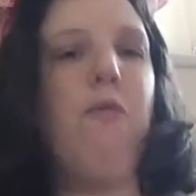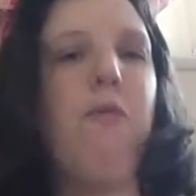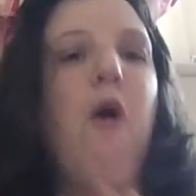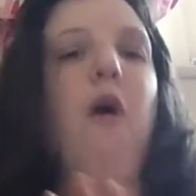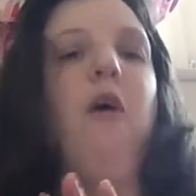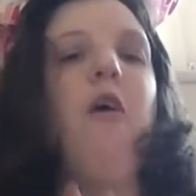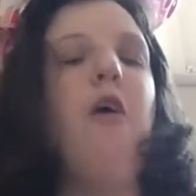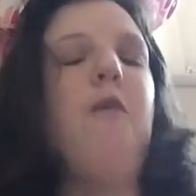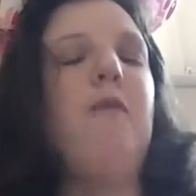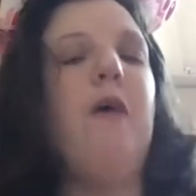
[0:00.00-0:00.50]

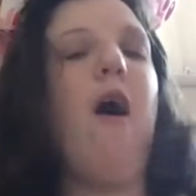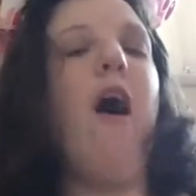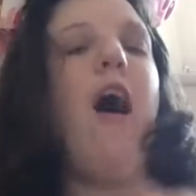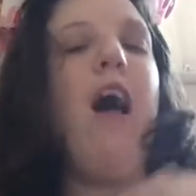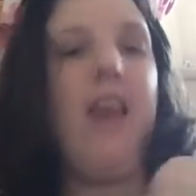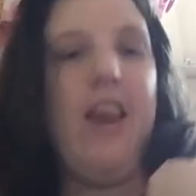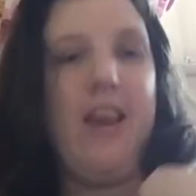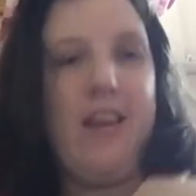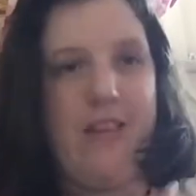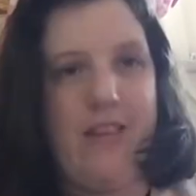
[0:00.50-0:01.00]
more about
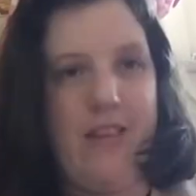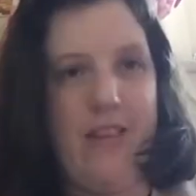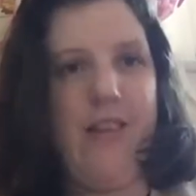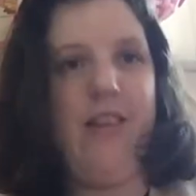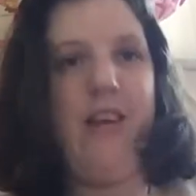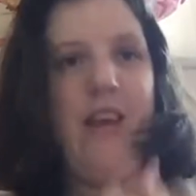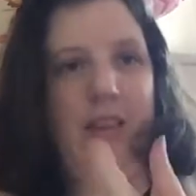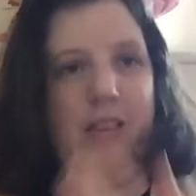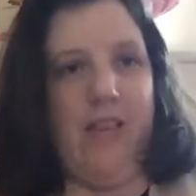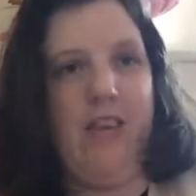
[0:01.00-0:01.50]
Alice
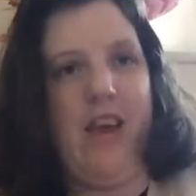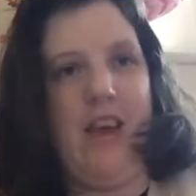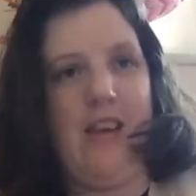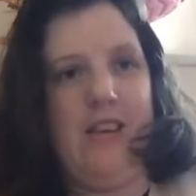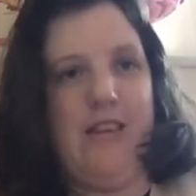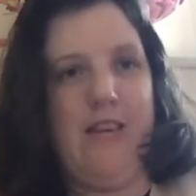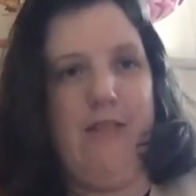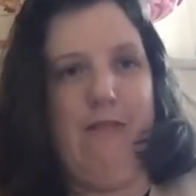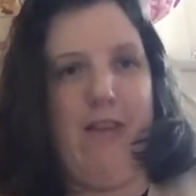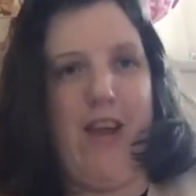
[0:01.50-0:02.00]
at the
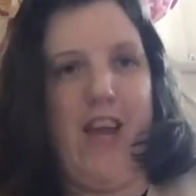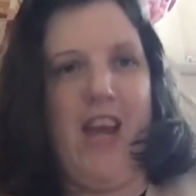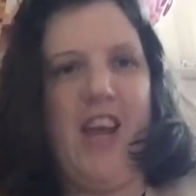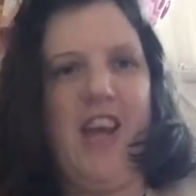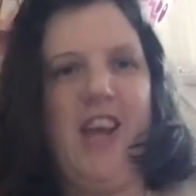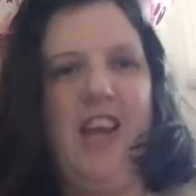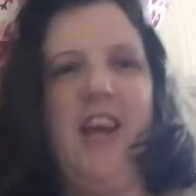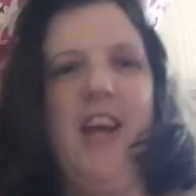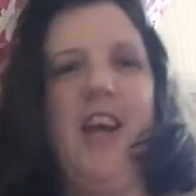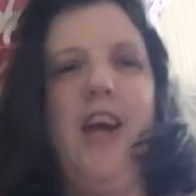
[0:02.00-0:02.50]
end of
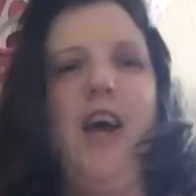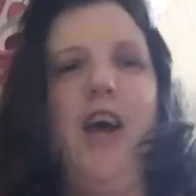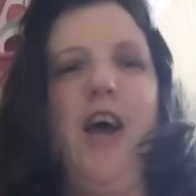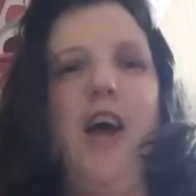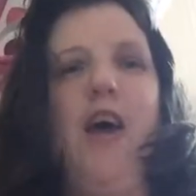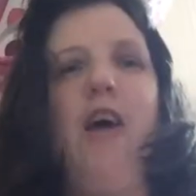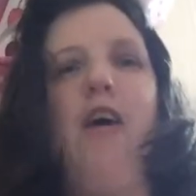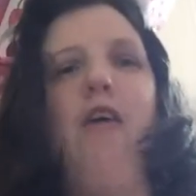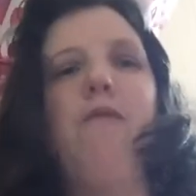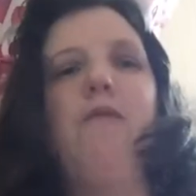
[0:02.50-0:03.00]
it
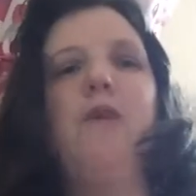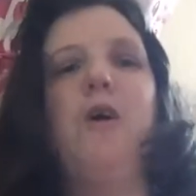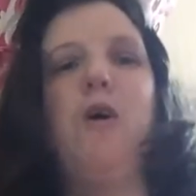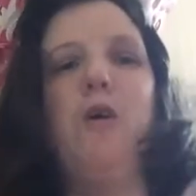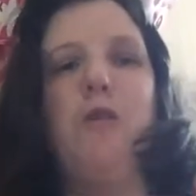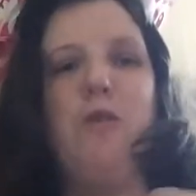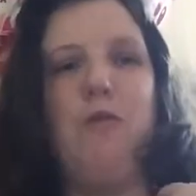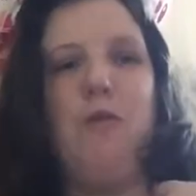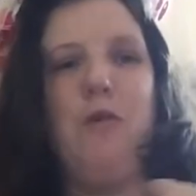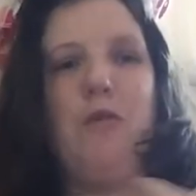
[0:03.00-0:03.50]
um,
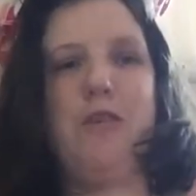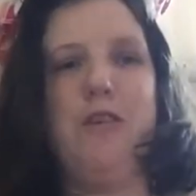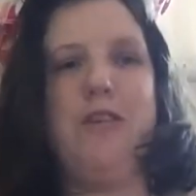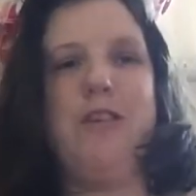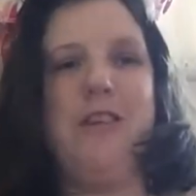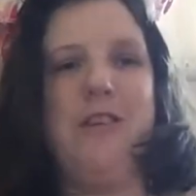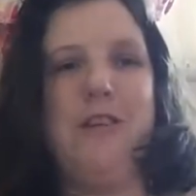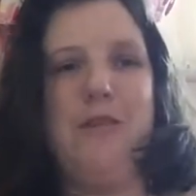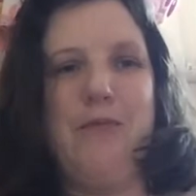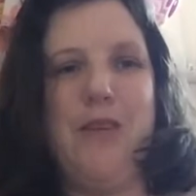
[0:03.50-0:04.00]
because I want to
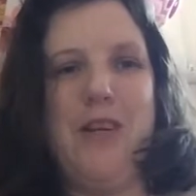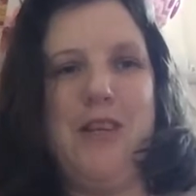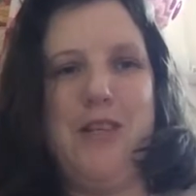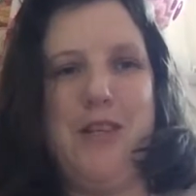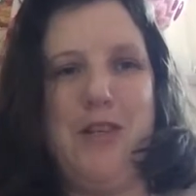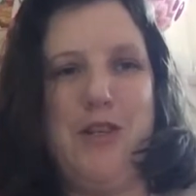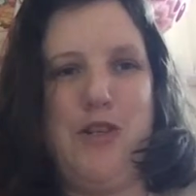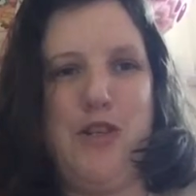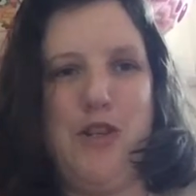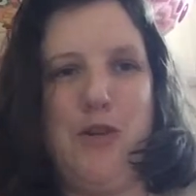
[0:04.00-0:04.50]
send a
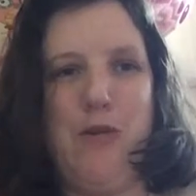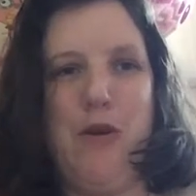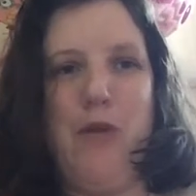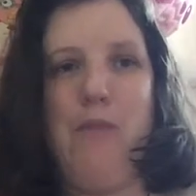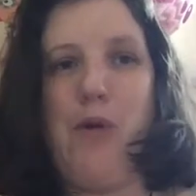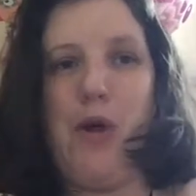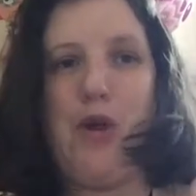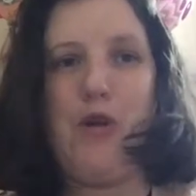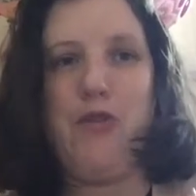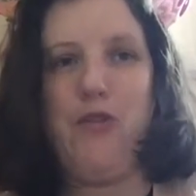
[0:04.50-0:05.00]
message to her,
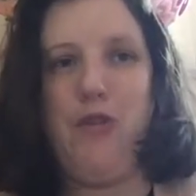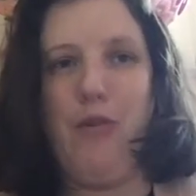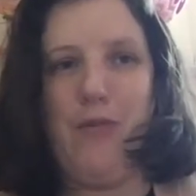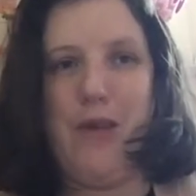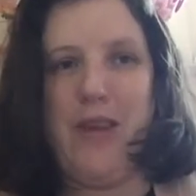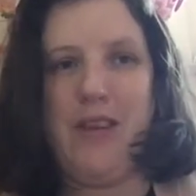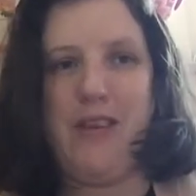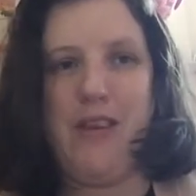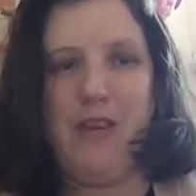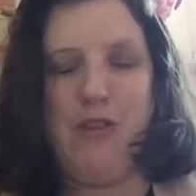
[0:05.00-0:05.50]
personal
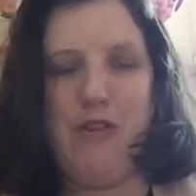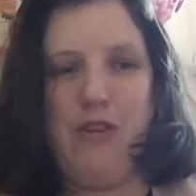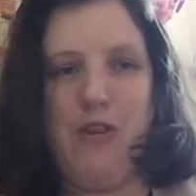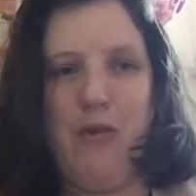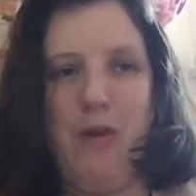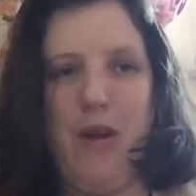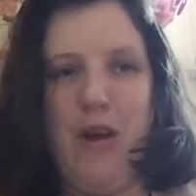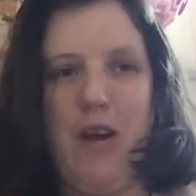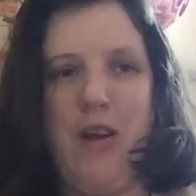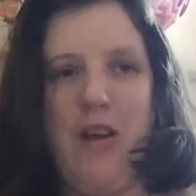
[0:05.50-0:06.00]
message
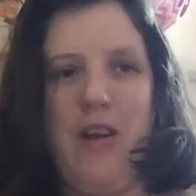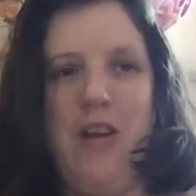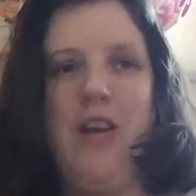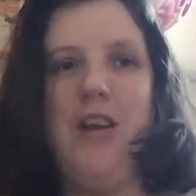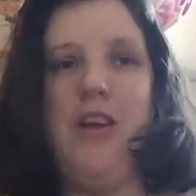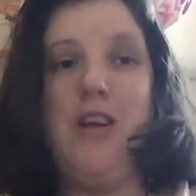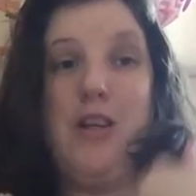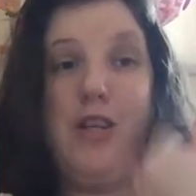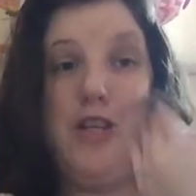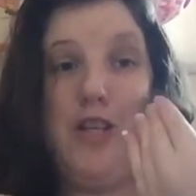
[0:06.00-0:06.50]
to her,
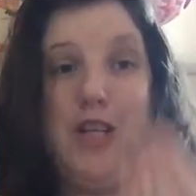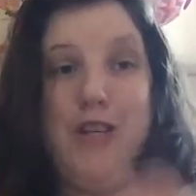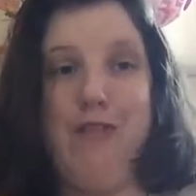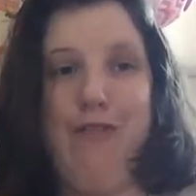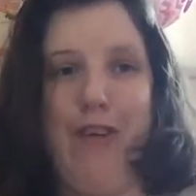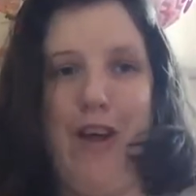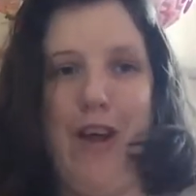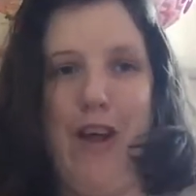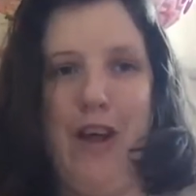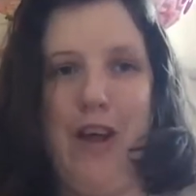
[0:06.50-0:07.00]
just
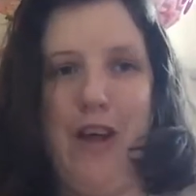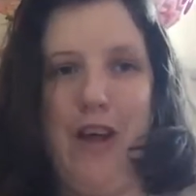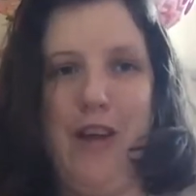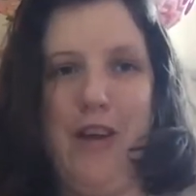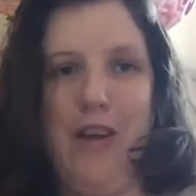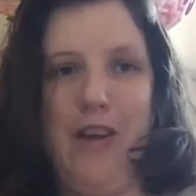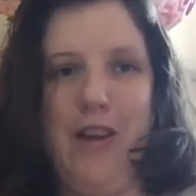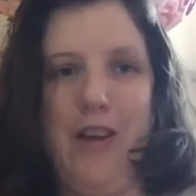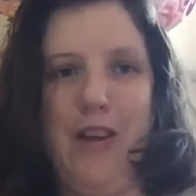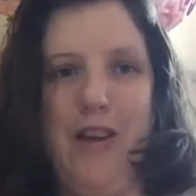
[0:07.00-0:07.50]
for her,
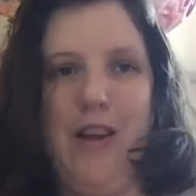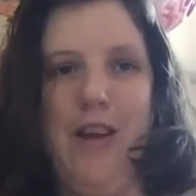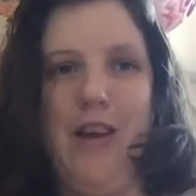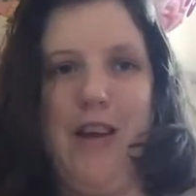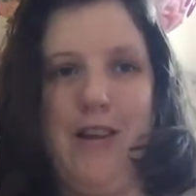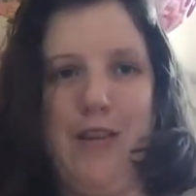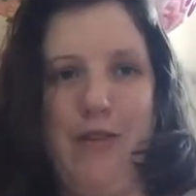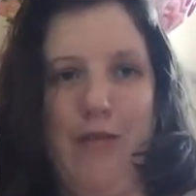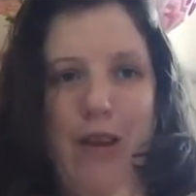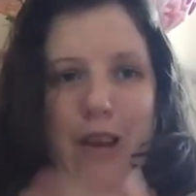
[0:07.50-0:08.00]

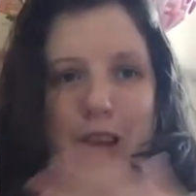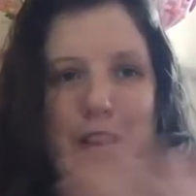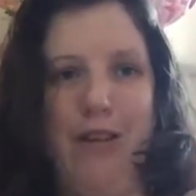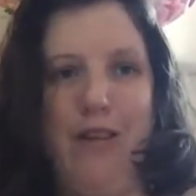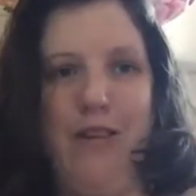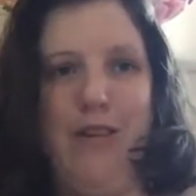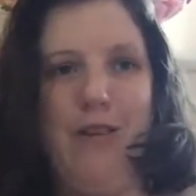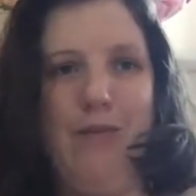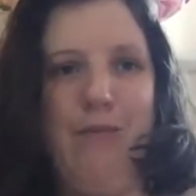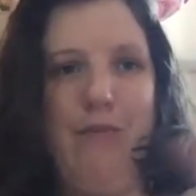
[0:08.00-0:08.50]
as well
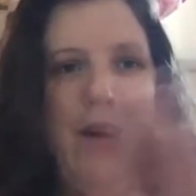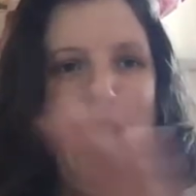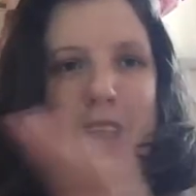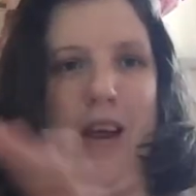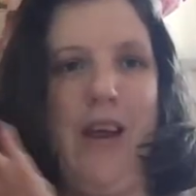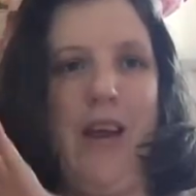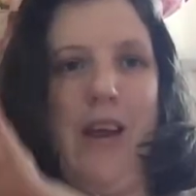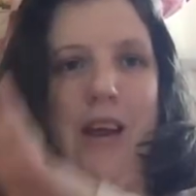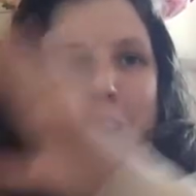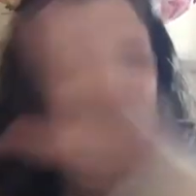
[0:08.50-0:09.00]
as
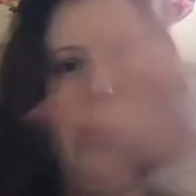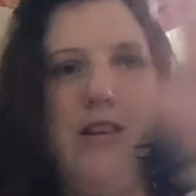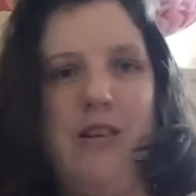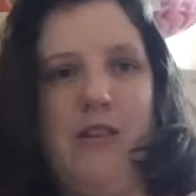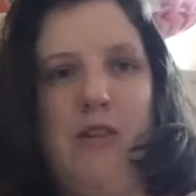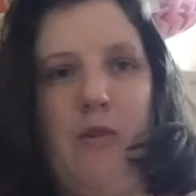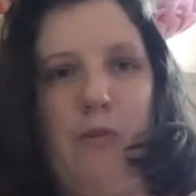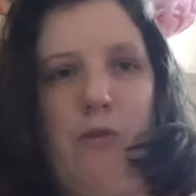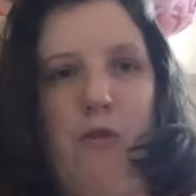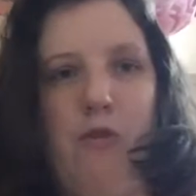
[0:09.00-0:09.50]
my
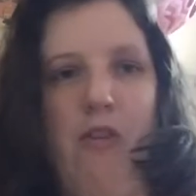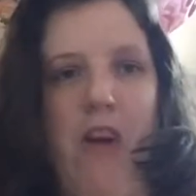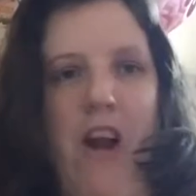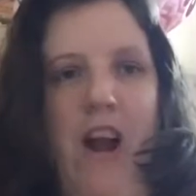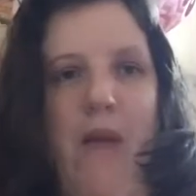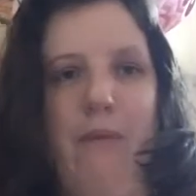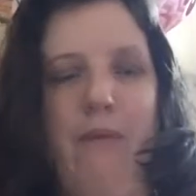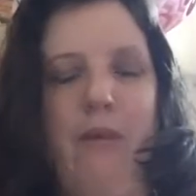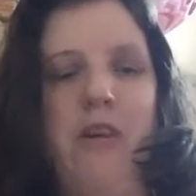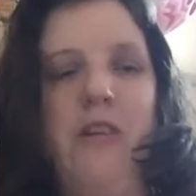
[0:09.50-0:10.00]

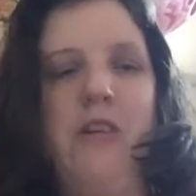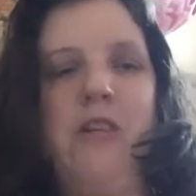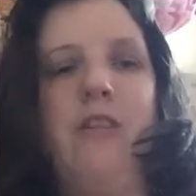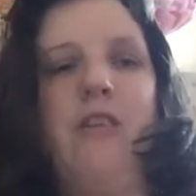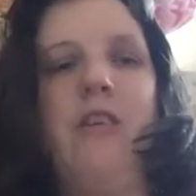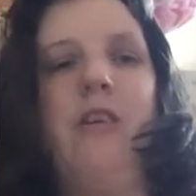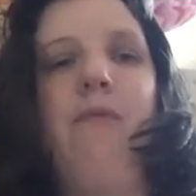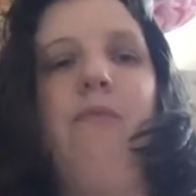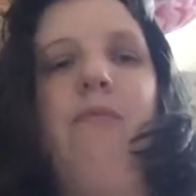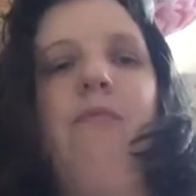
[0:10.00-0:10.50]
subscribers.